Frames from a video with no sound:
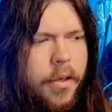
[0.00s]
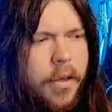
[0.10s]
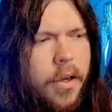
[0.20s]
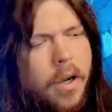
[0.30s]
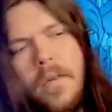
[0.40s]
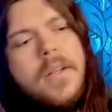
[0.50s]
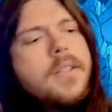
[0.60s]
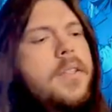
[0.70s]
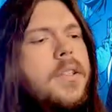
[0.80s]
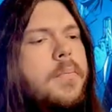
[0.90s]
Oh,
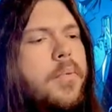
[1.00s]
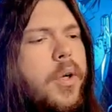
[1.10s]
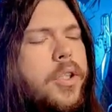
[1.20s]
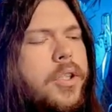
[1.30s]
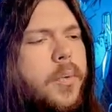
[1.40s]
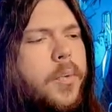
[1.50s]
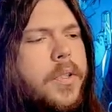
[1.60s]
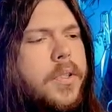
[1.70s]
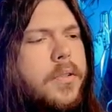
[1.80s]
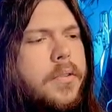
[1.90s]
this is the bridge that
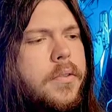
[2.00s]
was